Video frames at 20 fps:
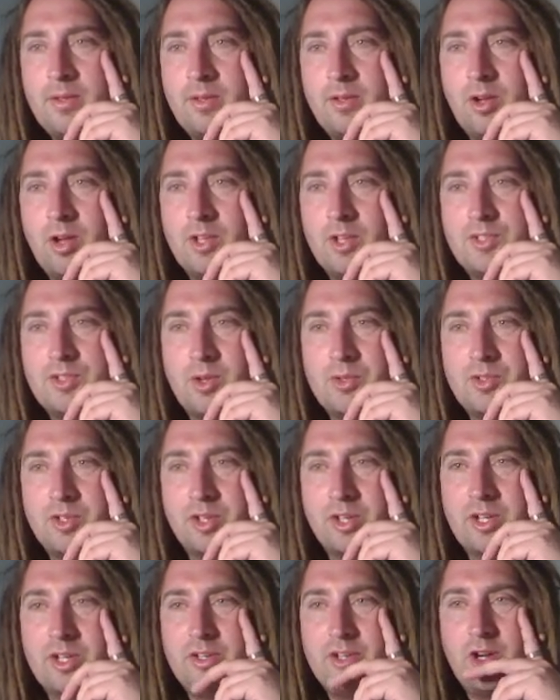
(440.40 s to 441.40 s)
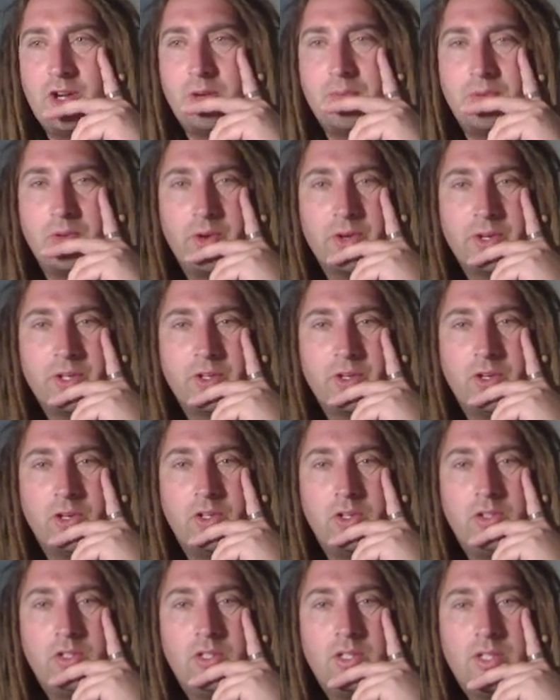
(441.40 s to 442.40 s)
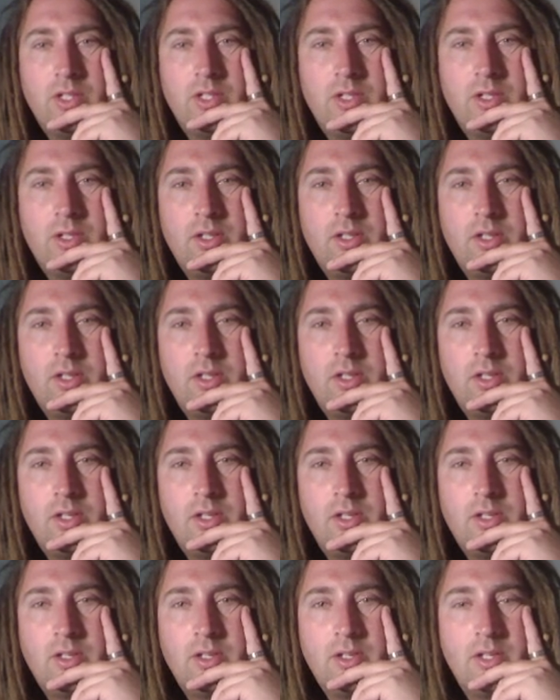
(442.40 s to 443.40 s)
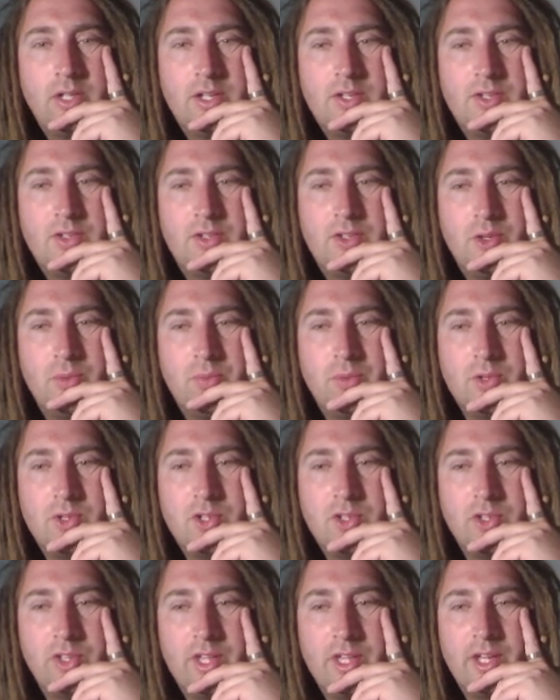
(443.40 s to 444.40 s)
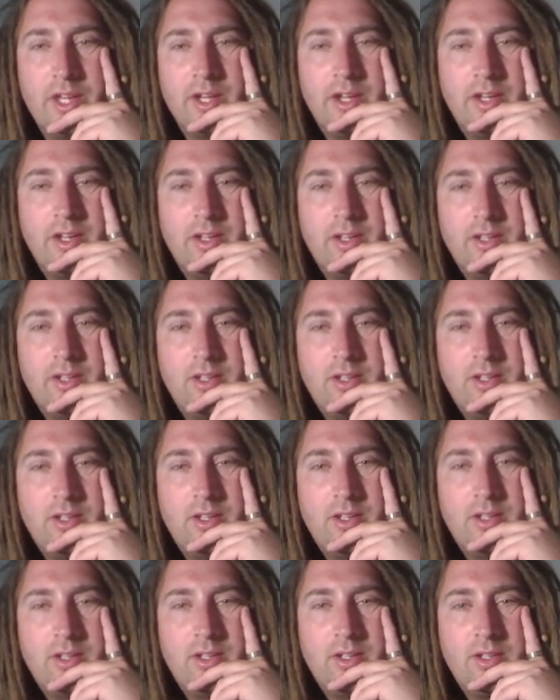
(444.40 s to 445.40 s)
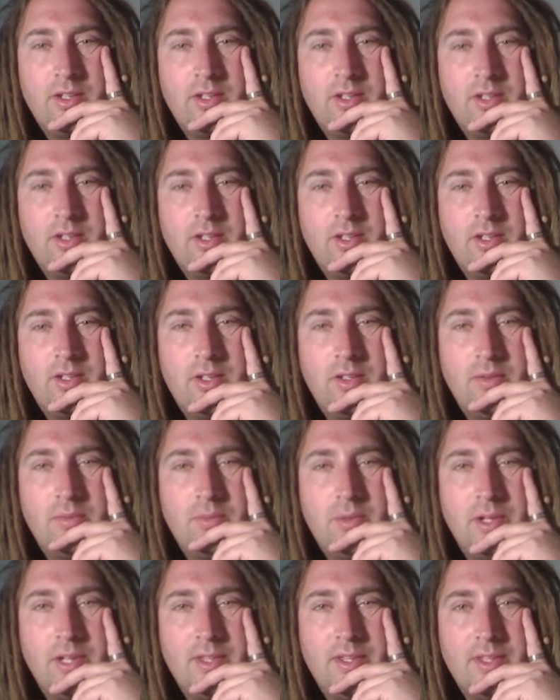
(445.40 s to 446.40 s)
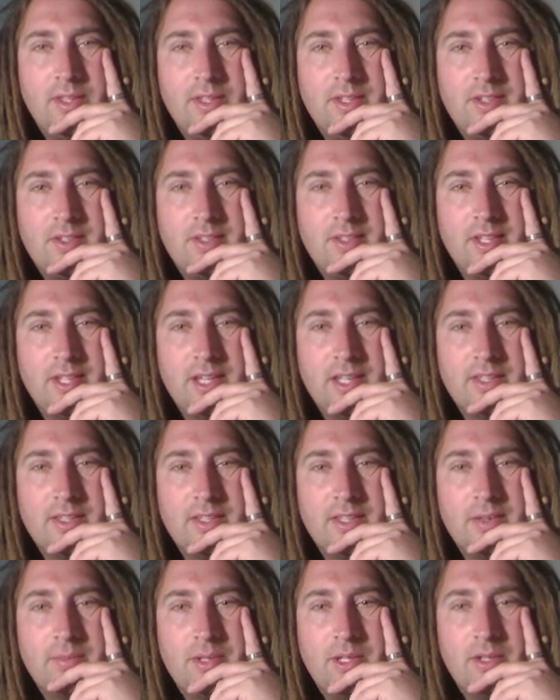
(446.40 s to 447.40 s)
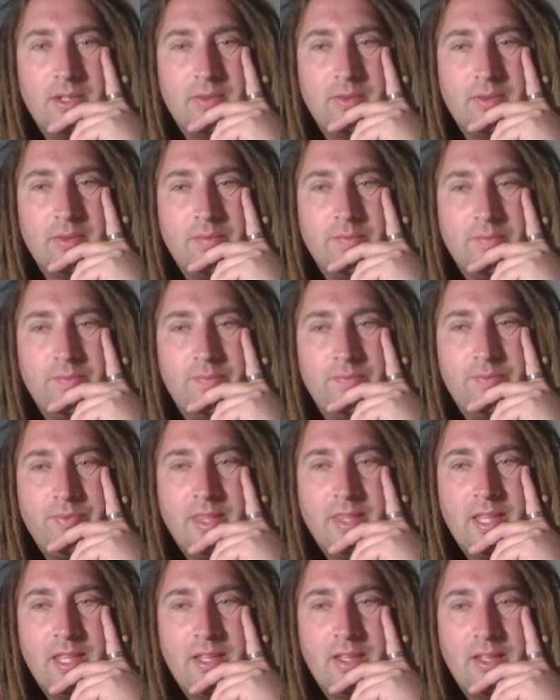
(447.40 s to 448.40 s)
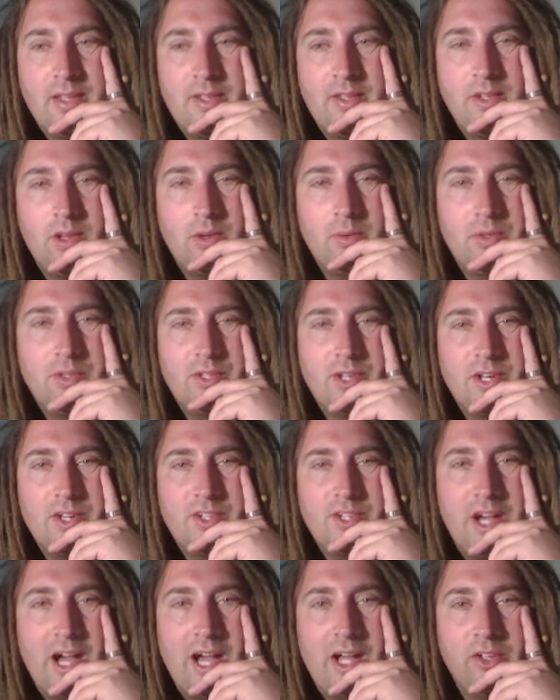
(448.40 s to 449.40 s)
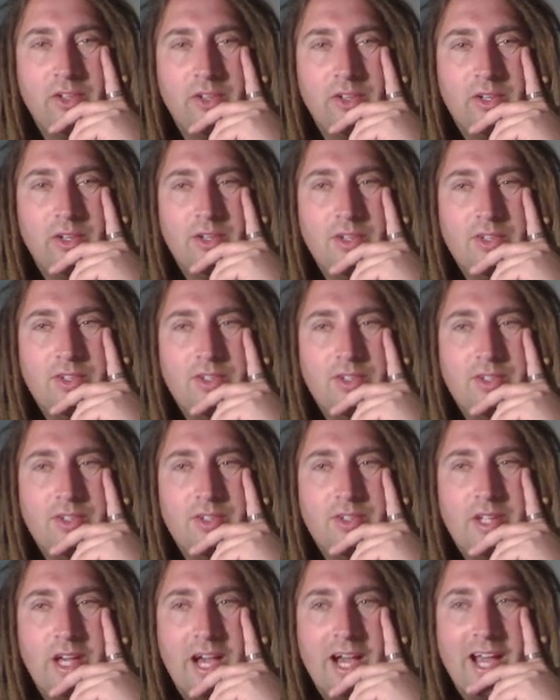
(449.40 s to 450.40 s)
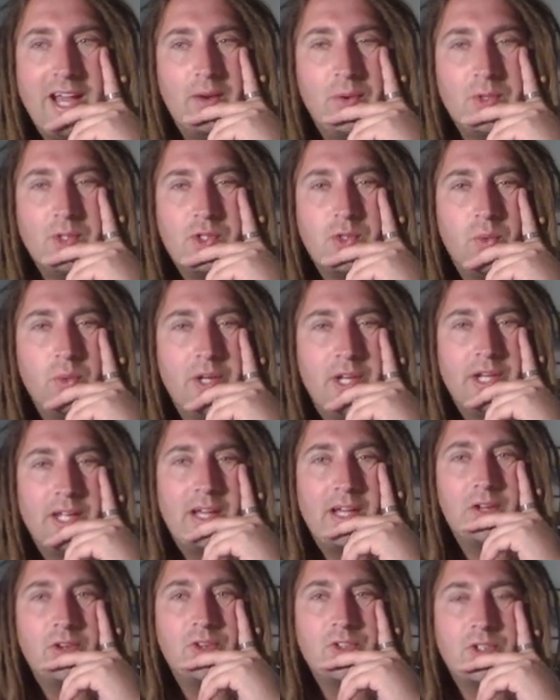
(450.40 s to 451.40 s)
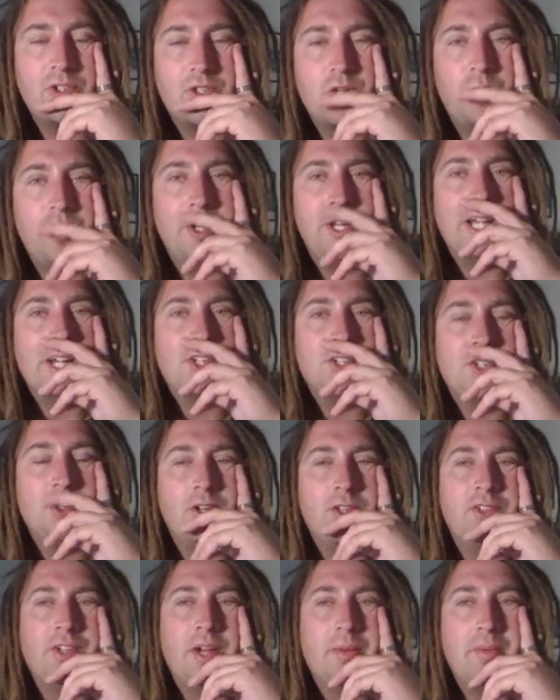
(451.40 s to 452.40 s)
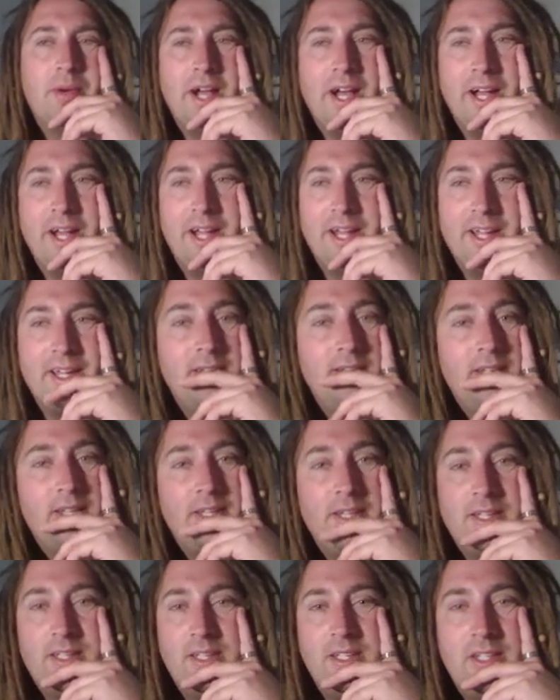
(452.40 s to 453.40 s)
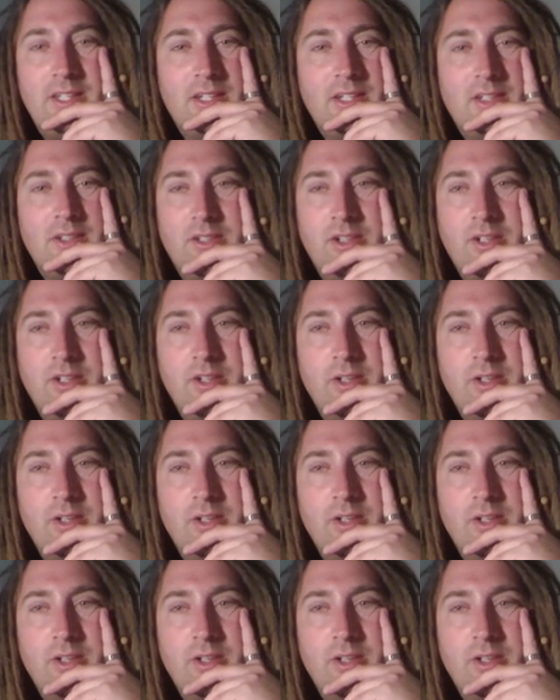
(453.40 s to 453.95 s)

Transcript: also I was looking at Near Protocol. Got super slayed, but this thing, I mean, almost at $1. Its high was $20, 20x to all-time high. It could,